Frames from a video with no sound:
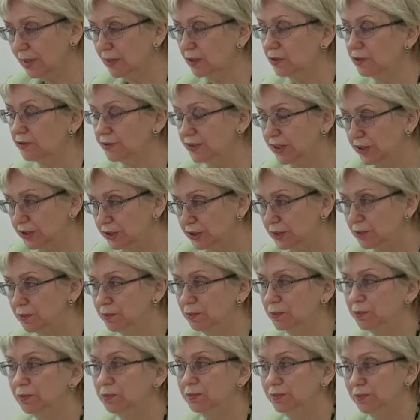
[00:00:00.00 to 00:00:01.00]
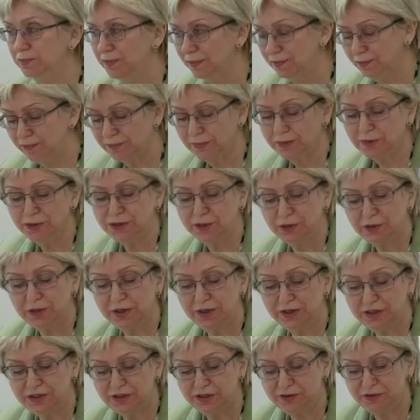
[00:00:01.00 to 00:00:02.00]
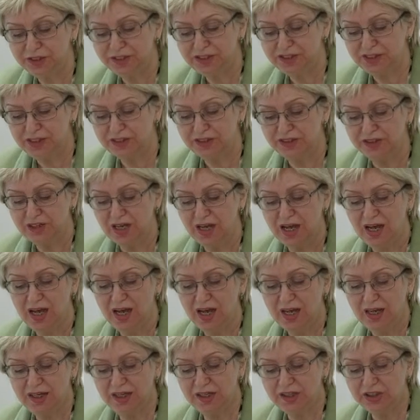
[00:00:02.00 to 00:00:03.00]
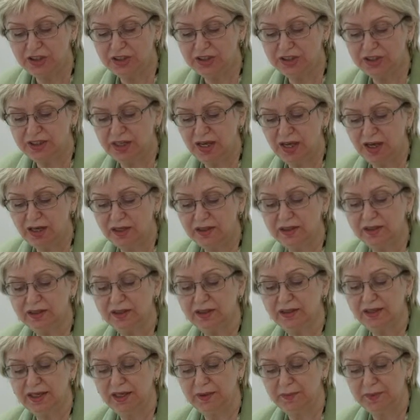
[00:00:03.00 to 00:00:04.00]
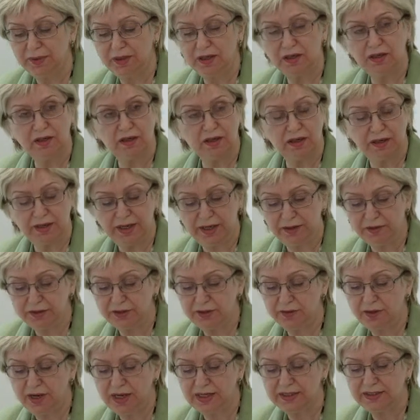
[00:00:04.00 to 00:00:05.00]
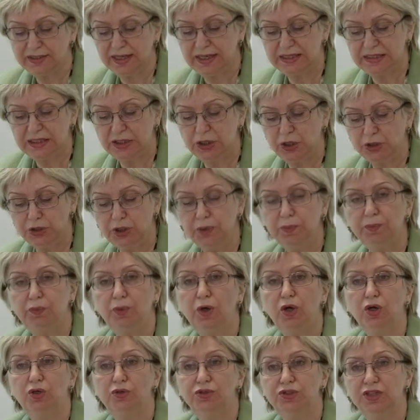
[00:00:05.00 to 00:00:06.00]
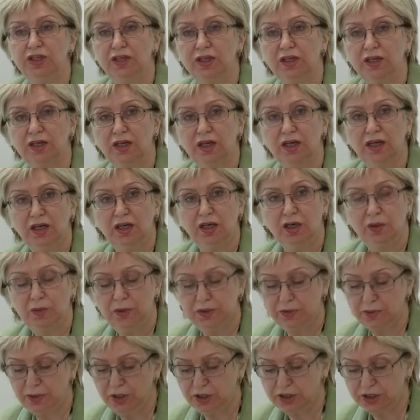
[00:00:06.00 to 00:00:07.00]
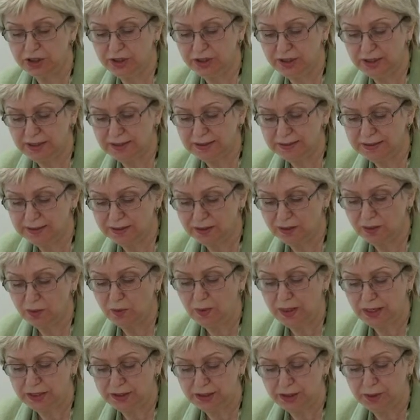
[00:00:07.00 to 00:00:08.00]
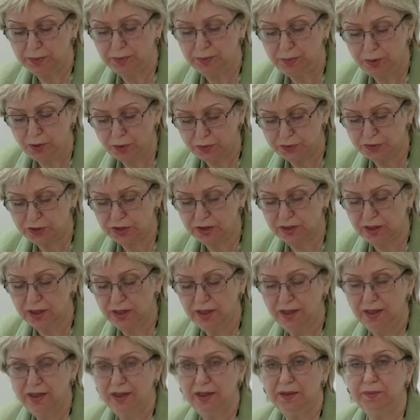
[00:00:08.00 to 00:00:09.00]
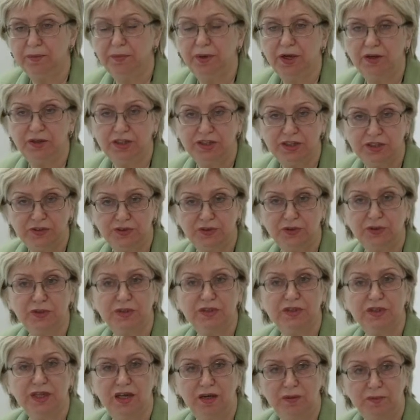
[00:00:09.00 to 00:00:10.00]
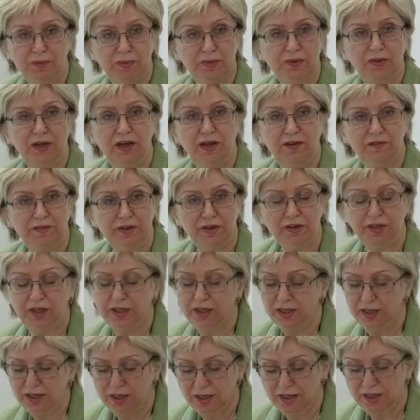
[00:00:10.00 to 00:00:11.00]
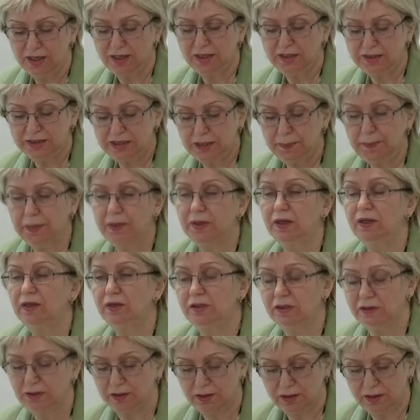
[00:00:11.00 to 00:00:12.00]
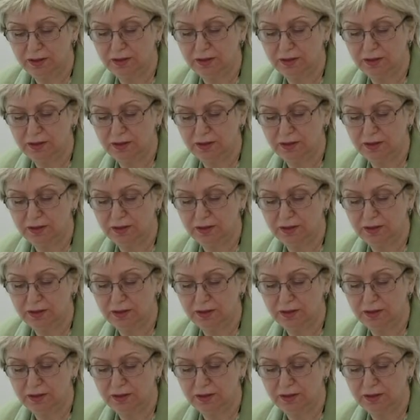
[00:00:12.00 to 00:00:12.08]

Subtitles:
of these two characteristics, English style can be characterized as non-imposing, when Russian is quite imposing. Imperative, for example, are very typical